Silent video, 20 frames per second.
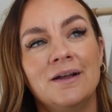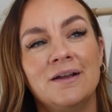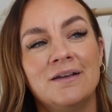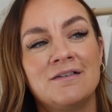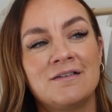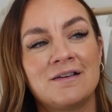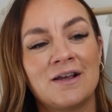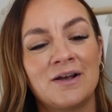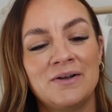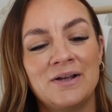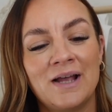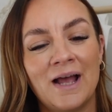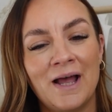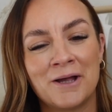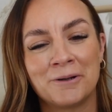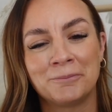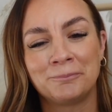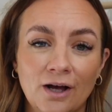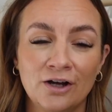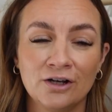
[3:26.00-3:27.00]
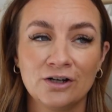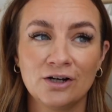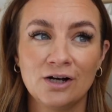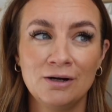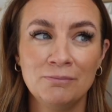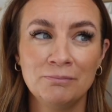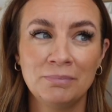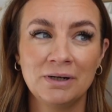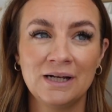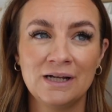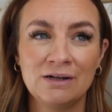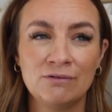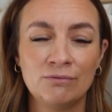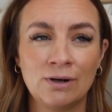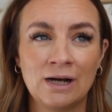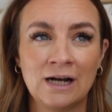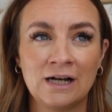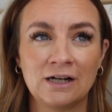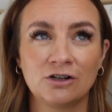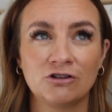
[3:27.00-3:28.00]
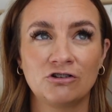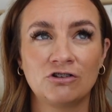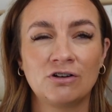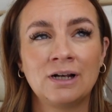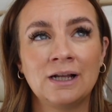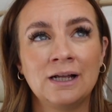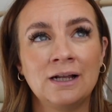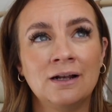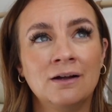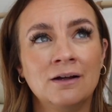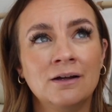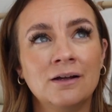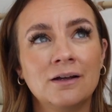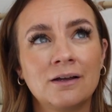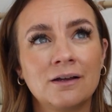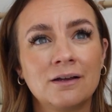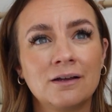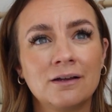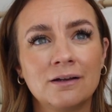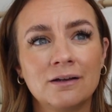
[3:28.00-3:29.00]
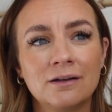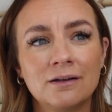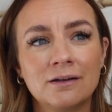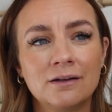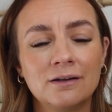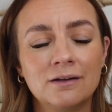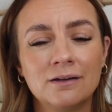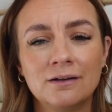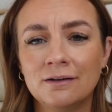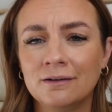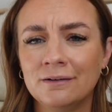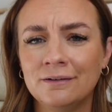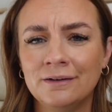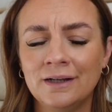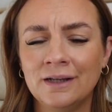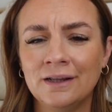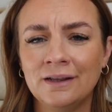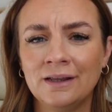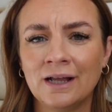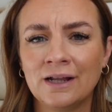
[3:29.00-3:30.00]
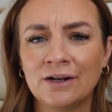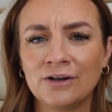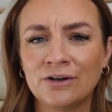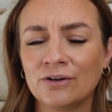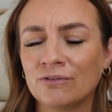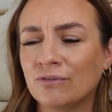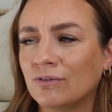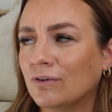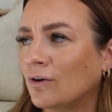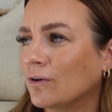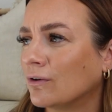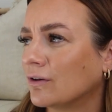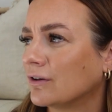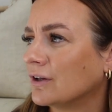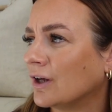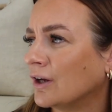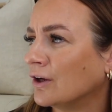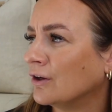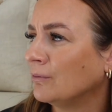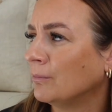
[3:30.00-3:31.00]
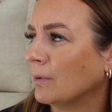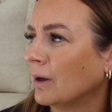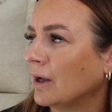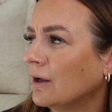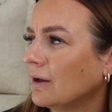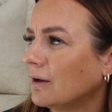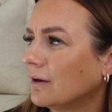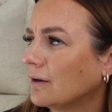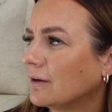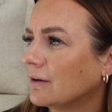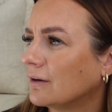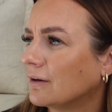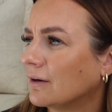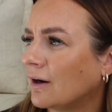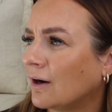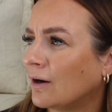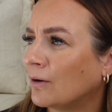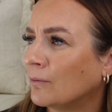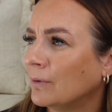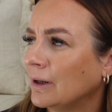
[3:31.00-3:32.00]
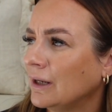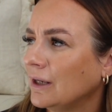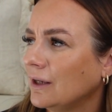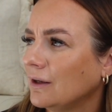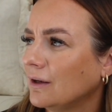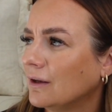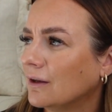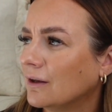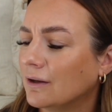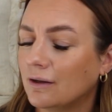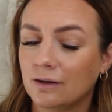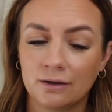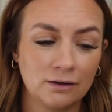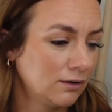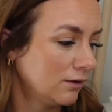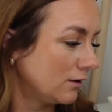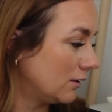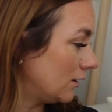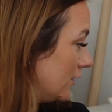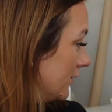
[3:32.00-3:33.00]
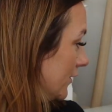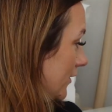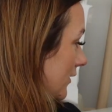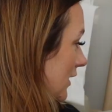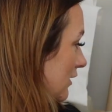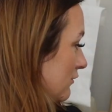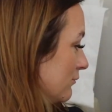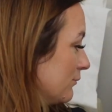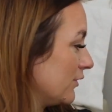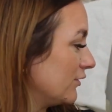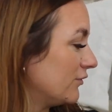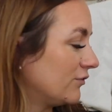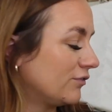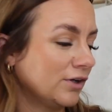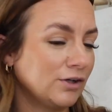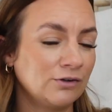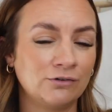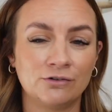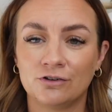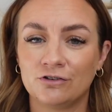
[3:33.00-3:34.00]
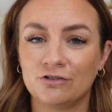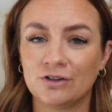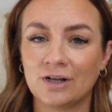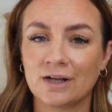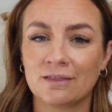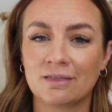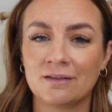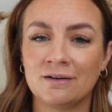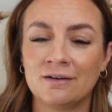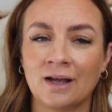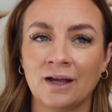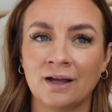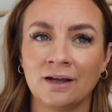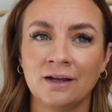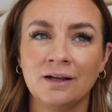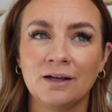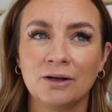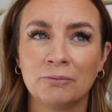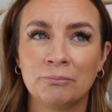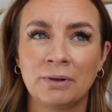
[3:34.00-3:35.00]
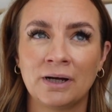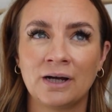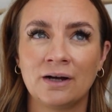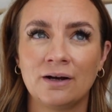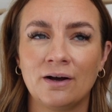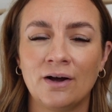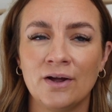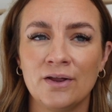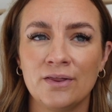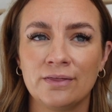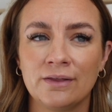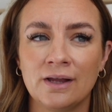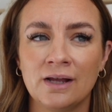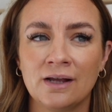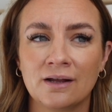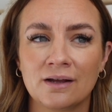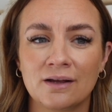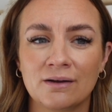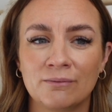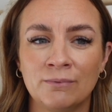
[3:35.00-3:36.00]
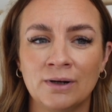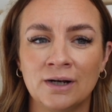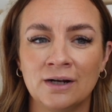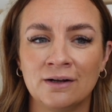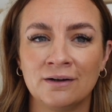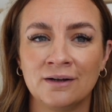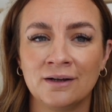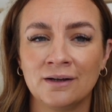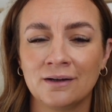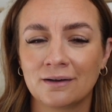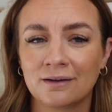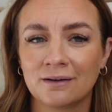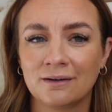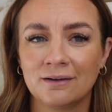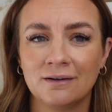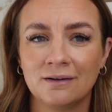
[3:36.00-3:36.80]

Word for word: so yeah I can't believe we're actually like near the end of October are we I don't have my phone to check the date but I think we're like